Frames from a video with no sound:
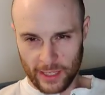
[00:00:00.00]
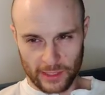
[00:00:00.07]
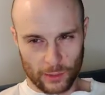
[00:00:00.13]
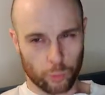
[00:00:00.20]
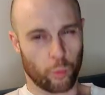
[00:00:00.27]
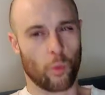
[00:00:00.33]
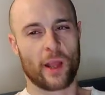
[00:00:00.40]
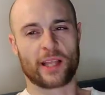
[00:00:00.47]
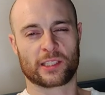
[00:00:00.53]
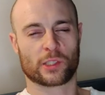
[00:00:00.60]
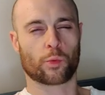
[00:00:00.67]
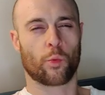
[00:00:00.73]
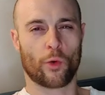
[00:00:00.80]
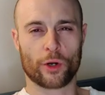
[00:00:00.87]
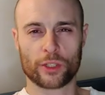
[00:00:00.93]

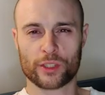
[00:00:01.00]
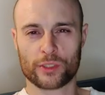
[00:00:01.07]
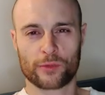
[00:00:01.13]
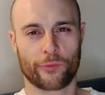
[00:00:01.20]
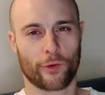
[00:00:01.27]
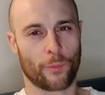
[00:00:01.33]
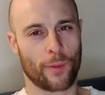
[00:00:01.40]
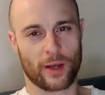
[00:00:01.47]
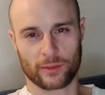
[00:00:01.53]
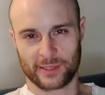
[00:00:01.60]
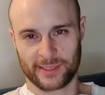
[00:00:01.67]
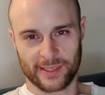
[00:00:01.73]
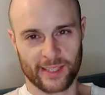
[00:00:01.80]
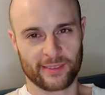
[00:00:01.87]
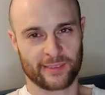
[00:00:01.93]
its worst for
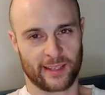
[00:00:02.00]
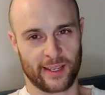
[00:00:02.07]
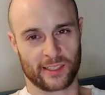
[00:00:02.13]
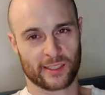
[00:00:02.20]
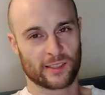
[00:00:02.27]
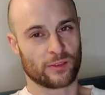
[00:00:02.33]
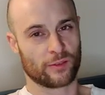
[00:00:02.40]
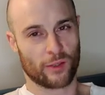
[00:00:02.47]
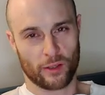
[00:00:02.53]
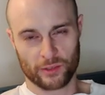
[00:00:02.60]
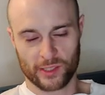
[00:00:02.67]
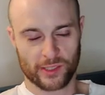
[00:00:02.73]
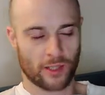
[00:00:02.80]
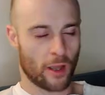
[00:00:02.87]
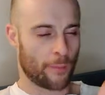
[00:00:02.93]
about 10 days,
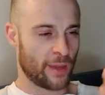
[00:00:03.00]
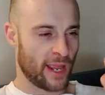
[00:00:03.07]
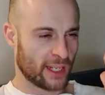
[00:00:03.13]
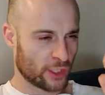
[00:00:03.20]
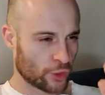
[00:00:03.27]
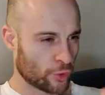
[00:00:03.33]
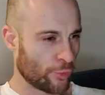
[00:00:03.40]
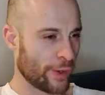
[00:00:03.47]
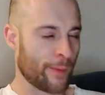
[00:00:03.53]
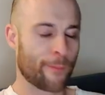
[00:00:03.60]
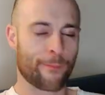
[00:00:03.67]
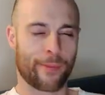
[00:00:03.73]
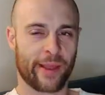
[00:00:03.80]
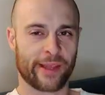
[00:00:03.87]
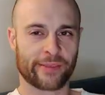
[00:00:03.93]
non-stop
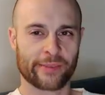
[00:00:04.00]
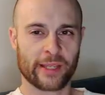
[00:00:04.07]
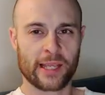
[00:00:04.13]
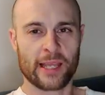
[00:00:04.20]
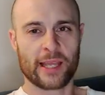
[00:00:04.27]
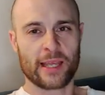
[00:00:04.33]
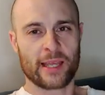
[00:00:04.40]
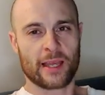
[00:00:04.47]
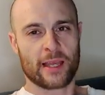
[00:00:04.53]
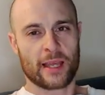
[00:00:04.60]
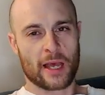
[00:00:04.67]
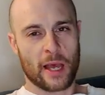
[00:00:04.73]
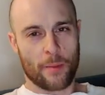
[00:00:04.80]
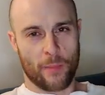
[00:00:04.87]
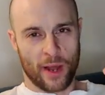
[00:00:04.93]
extreme pain.
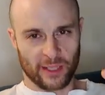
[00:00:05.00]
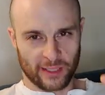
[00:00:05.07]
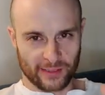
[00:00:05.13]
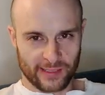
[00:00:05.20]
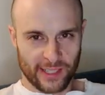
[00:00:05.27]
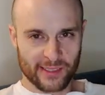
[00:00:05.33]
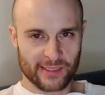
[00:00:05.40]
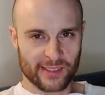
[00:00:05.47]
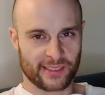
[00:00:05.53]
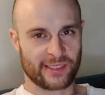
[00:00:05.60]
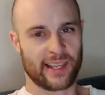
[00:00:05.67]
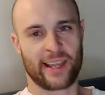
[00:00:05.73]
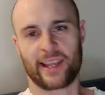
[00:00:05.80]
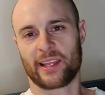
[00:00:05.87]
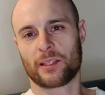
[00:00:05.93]
By the 10th
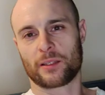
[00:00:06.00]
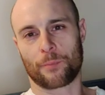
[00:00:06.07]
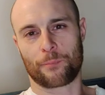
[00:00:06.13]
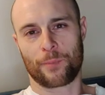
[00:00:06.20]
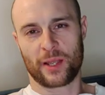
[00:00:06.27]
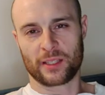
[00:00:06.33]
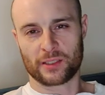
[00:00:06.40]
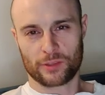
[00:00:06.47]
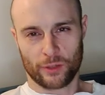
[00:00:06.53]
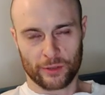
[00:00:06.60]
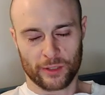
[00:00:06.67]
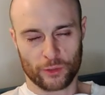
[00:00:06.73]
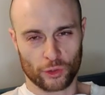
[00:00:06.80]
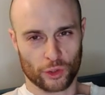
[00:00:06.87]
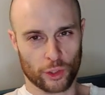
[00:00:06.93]
day, the pain
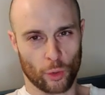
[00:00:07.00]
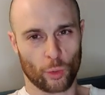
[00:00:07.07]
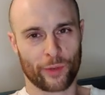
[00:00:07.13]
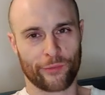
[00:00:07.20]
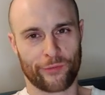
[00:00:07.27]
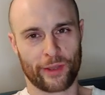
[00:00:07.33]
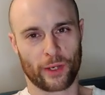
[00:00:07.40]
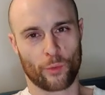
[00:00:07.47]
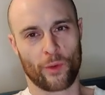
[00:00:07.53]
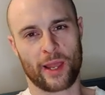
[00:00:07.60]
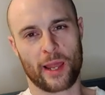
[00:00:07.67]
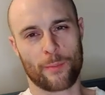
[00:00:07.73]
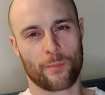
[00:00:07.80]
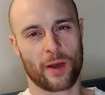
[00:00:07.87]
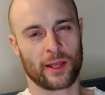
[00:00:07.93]
started to slowly fade
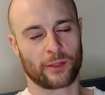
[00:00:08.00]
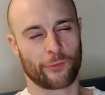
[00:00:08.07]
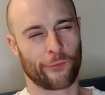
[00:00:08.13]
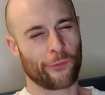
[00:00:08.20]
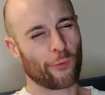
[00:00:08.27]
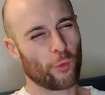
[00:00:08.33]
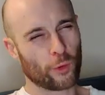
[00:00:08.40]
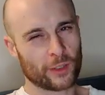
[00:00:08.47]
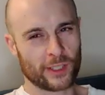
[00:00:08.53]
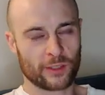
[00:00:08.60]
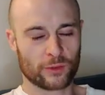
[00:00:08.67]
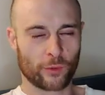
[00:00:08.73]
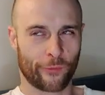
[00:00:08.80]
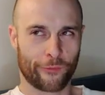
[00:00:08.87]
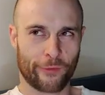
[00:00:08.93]
away, and by the
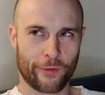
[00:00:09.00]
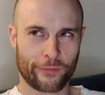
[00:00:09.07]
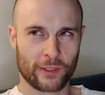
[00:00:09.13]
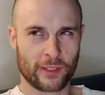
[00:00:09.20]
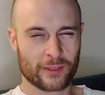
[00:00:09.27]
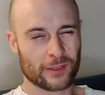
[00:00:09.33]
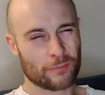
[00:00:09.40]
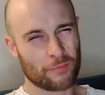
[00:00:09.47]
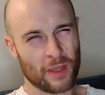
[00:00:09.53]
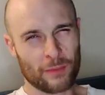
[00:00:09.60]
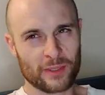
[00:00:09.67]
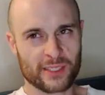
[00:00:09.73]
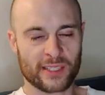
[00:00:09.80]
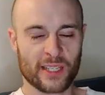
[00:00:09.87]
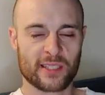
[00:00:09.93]
14th to 15th,
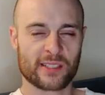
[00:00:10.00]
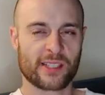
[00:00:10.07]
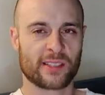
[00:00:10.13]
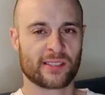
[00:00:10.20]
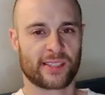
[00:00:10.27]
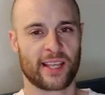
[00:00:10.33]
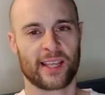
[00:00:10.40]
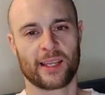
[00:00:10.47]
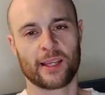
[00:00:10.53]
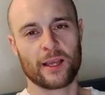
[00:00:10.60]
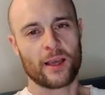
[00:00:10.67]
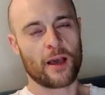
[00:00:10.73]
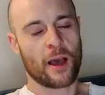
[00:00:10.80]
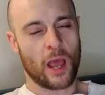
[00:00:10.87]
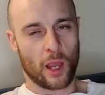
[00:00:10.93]
maybe 16th day,
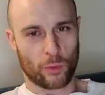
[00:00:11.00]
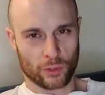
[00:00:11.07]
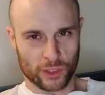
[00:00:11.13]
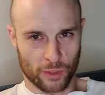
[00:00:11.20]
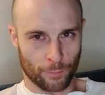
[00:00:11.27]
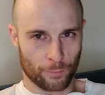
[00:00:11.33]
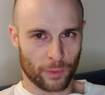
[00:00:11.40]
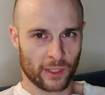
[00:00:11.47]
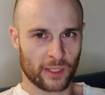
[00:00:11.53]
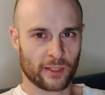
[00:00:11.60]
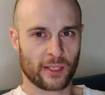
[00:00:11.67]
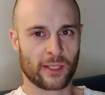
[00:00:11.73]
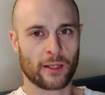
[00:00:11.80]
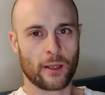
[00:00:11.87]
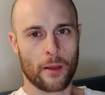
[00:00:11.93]
I was
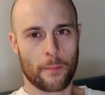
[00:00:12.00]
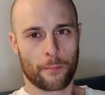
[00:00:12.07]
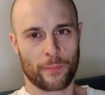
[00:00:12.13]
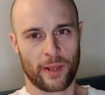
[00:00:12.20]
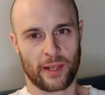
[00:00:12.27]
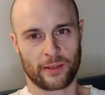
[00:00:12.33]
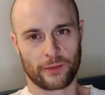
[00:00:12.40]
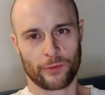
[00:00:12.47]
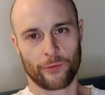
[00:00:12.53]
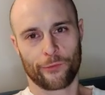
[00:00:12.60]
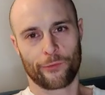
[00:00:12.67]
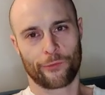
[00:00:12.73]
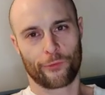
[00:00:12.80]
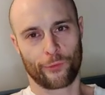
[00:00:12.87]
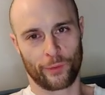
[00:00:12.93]
completely
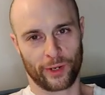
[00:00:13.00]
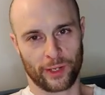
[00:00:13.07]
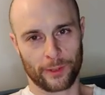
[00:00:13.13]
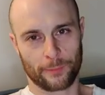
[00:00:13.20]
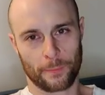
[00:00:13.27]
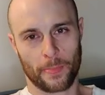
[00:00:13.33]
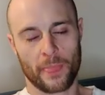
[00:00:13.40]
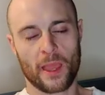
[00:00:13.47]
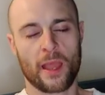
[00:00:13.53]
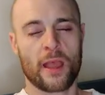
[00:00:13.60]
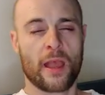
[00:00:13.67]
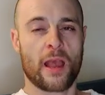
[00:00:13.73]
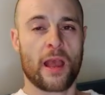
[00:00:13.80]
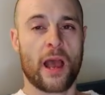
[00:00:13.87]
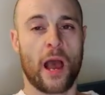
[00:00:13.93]
pain-free.
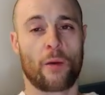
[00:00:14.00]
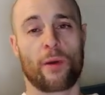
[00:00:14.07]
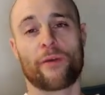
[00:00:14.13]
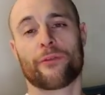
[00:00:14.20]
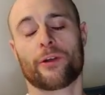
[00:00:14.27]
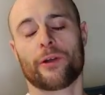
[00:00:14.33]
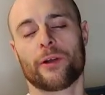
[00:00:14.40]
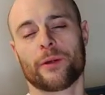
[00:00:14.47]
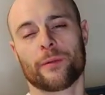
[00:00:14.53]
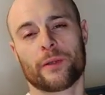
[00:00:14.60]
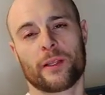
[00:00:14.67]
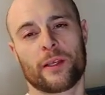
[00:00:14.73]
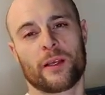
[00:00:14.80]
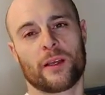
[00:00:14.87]
However,